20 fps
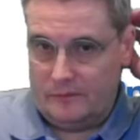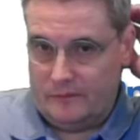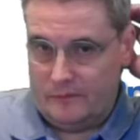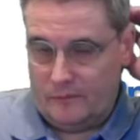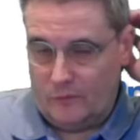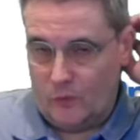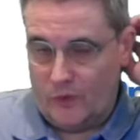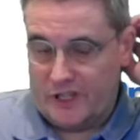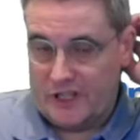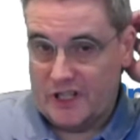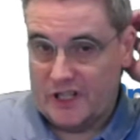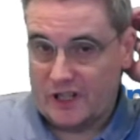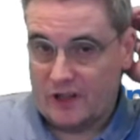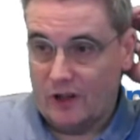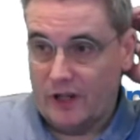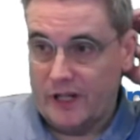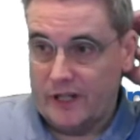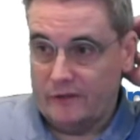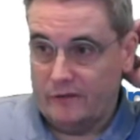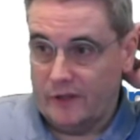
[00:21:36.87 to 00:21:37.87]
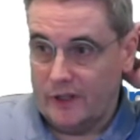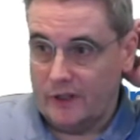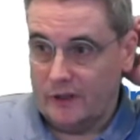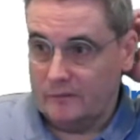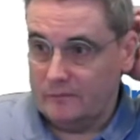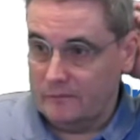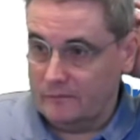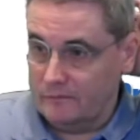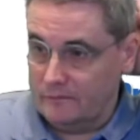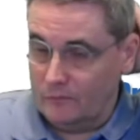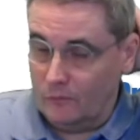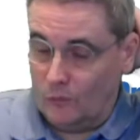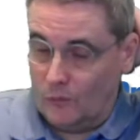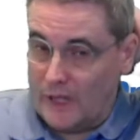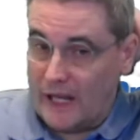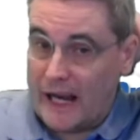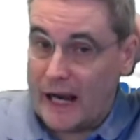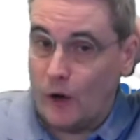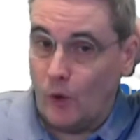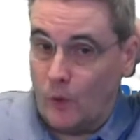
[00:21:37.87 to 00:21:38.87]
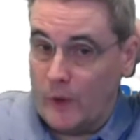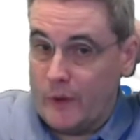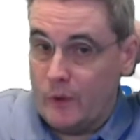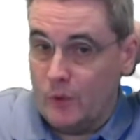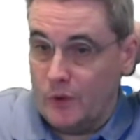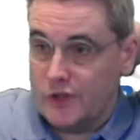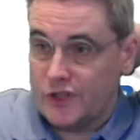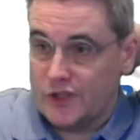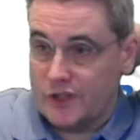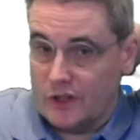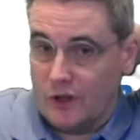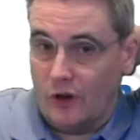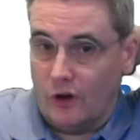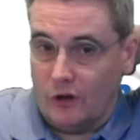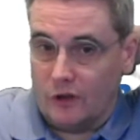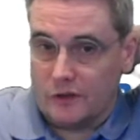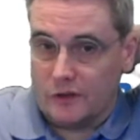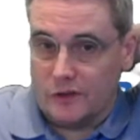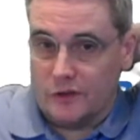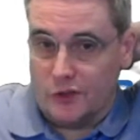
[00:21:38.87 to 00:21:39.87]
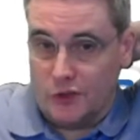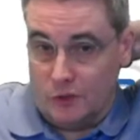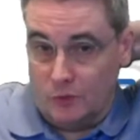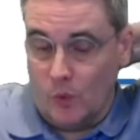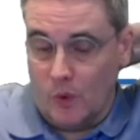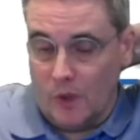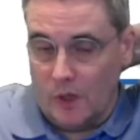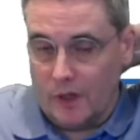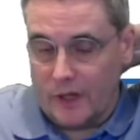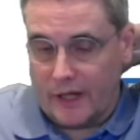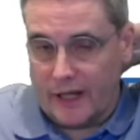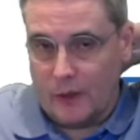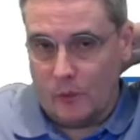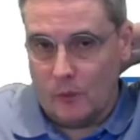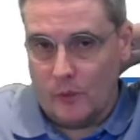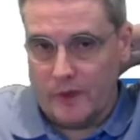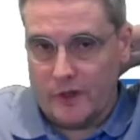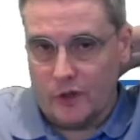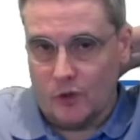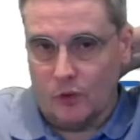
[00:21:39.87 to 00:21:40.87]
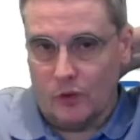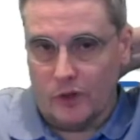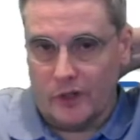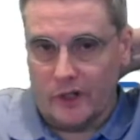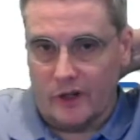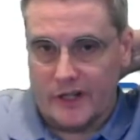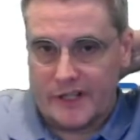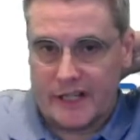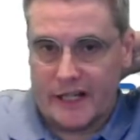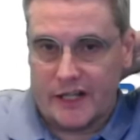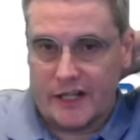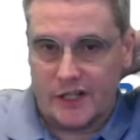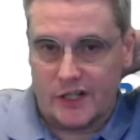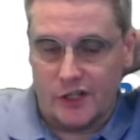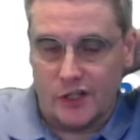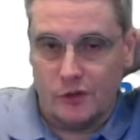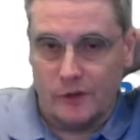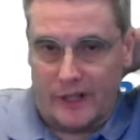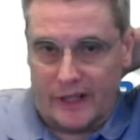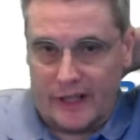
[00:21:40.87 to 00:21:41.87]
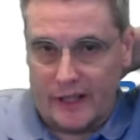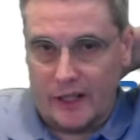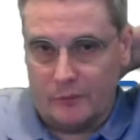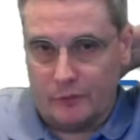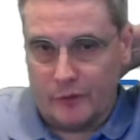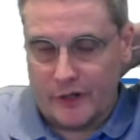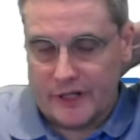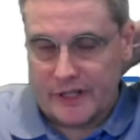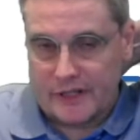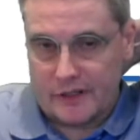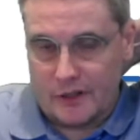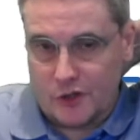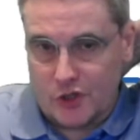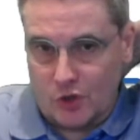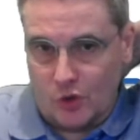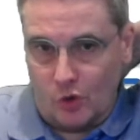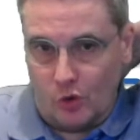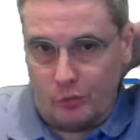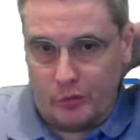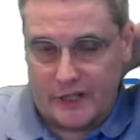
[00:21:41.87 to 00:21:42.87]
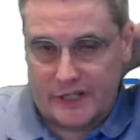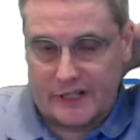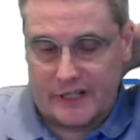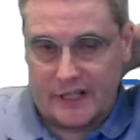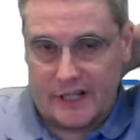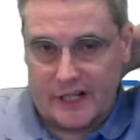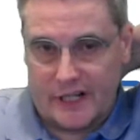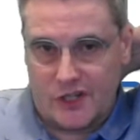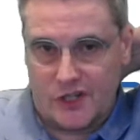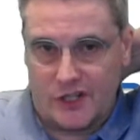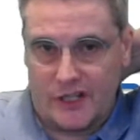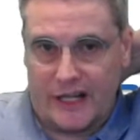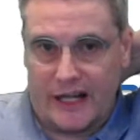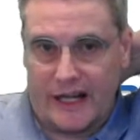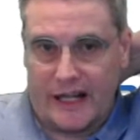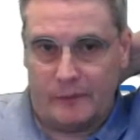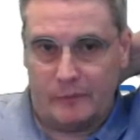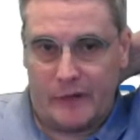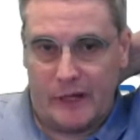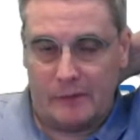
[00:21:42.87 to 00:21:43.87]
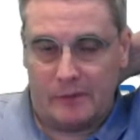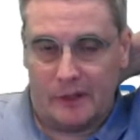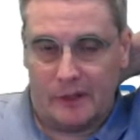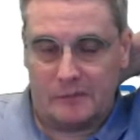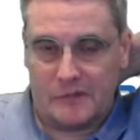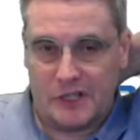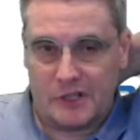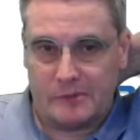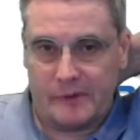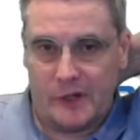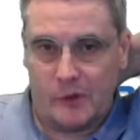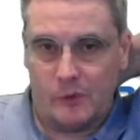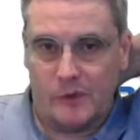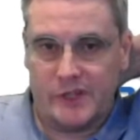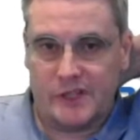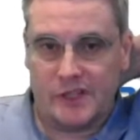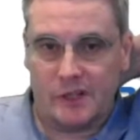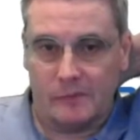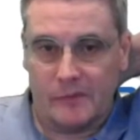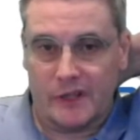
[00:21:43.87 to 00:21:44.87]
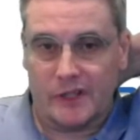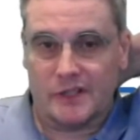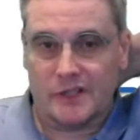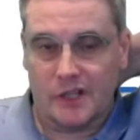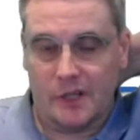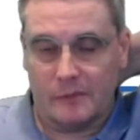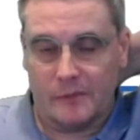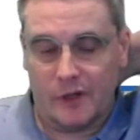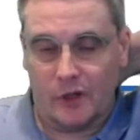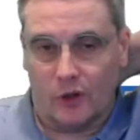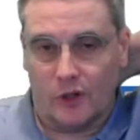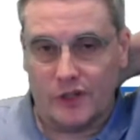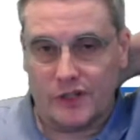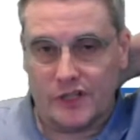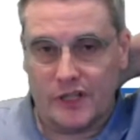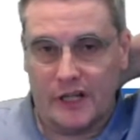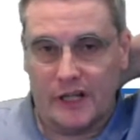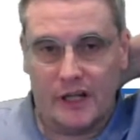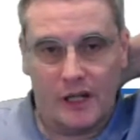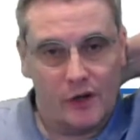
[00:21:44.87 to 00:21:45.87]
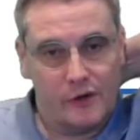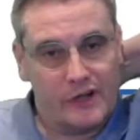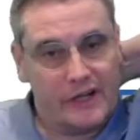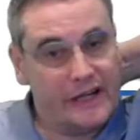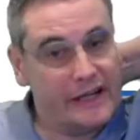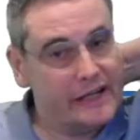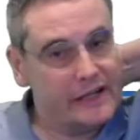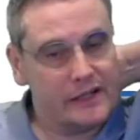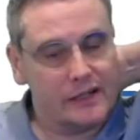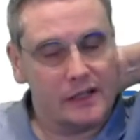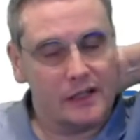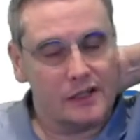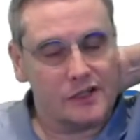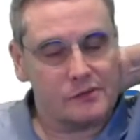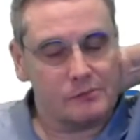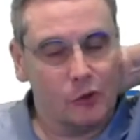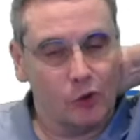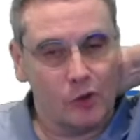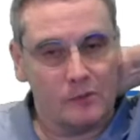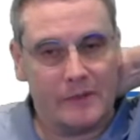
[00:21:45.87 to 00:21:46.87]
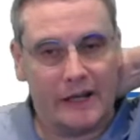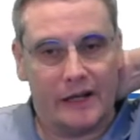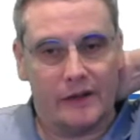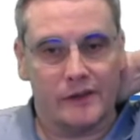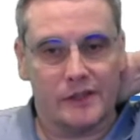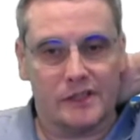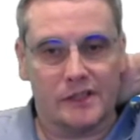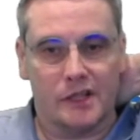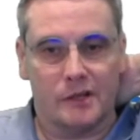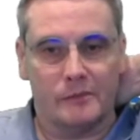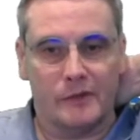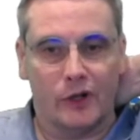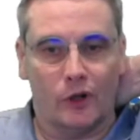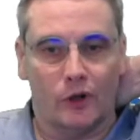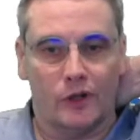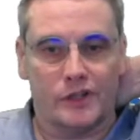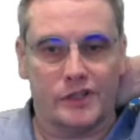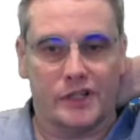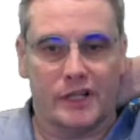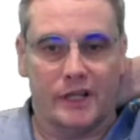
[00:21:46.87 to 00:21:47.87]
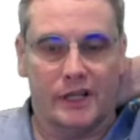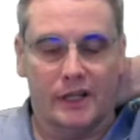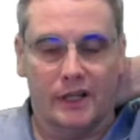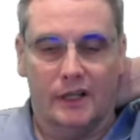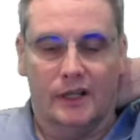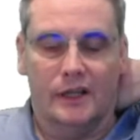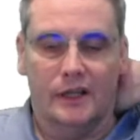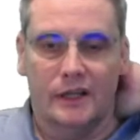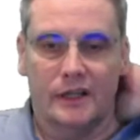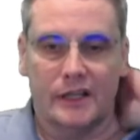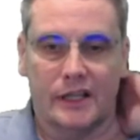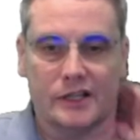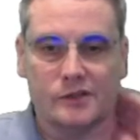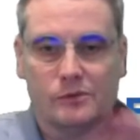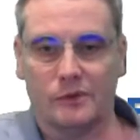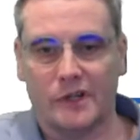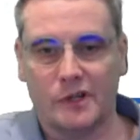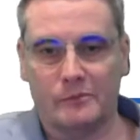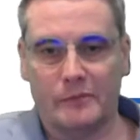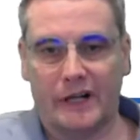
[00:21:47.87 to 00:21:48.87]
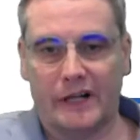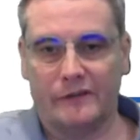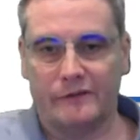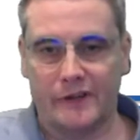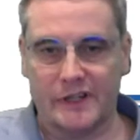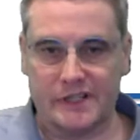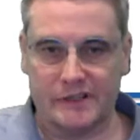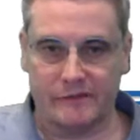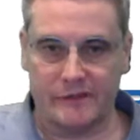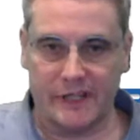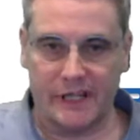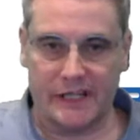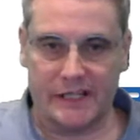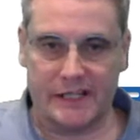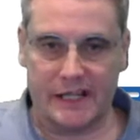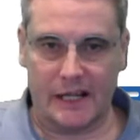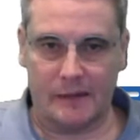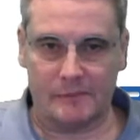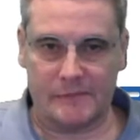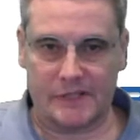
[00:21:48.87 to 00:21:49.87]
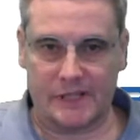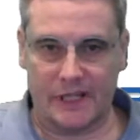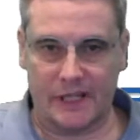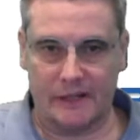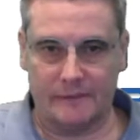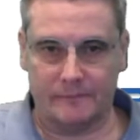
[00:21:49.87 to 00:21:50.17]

which is kind of how we would start working with an organization, doing a short presentation to get people up to speed with some of the terminology. Only need a small amount of the terminology. That's one of the benefits of the ETMC.